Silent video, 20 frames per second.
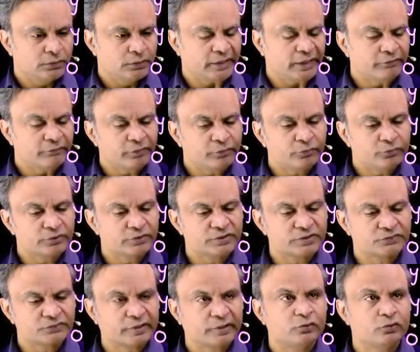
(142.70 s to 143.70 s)
Now if we put
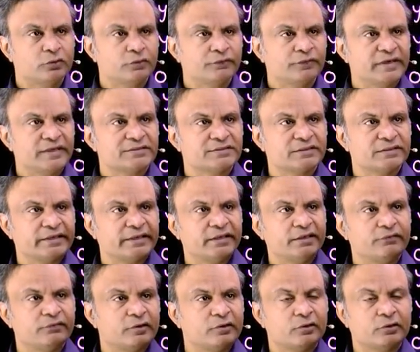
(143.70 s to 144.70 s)
this value of x in
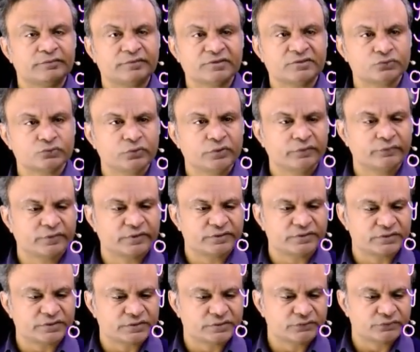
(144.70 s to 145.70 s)
any one of these two
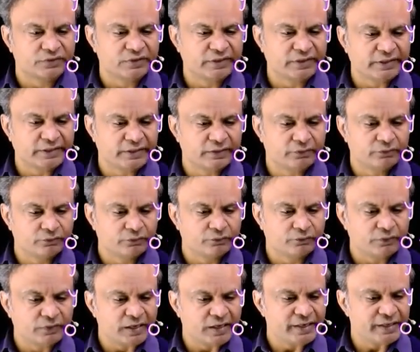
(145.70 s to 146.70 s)
equations, we get
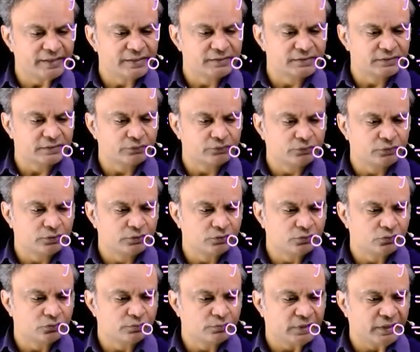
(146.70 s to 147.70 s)
y is equal
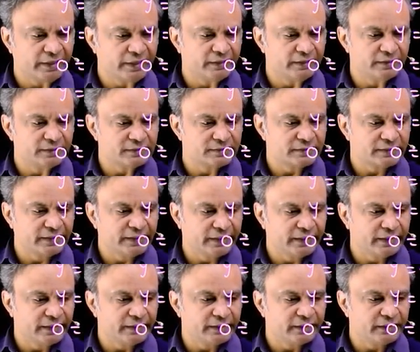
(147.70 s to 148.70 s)
to minus
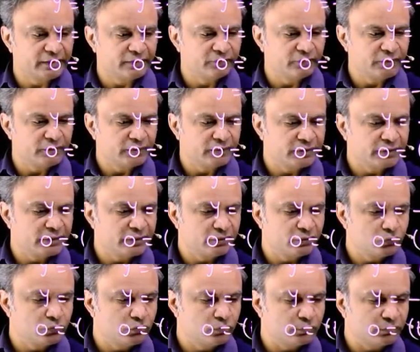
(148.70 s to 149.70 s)
a T one T
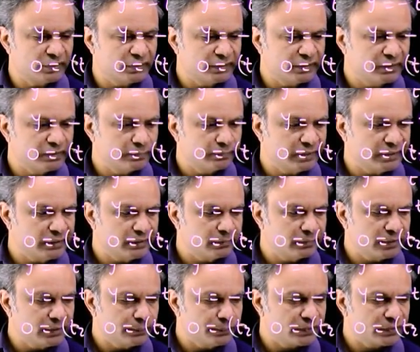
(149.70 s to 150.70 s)
two multiplied
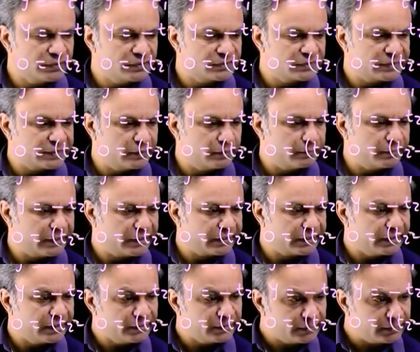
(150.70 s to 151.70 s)
by inside
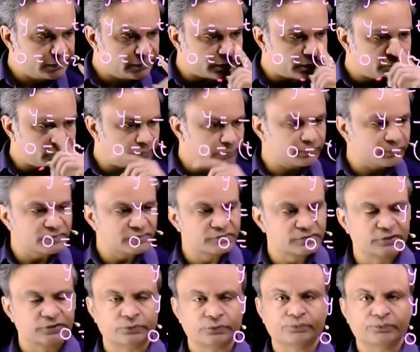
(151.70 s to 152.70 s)
bracket T one plus
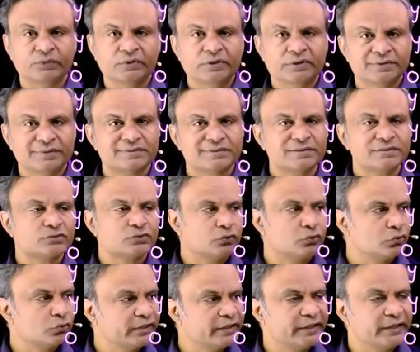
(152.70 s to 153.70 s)
T two. This is
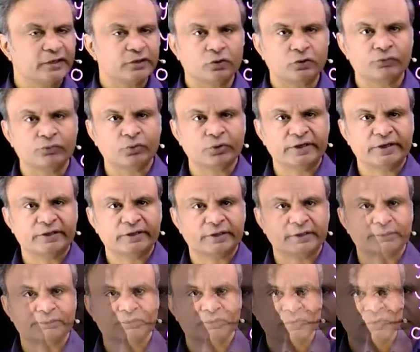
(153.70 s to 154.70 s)
ordinate of point
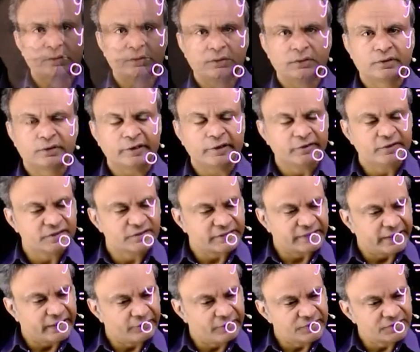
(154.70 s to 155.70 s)
R. Now it is
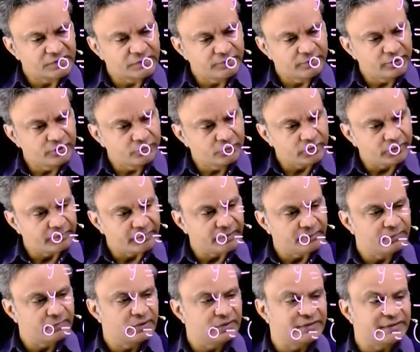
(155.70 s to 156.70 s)
advisable to
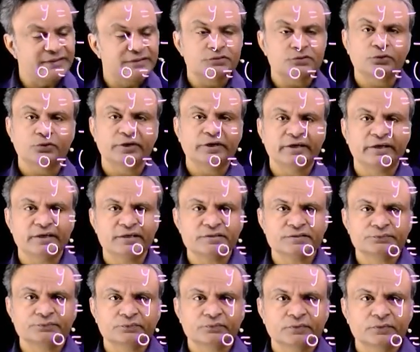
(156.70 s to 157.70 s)
remember these
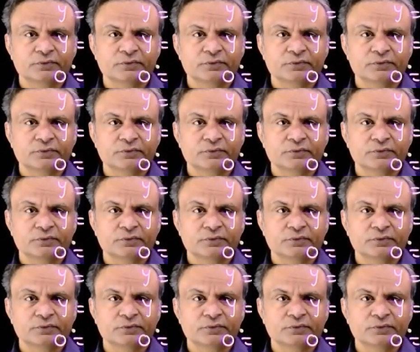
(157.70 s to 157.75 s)
coordinates.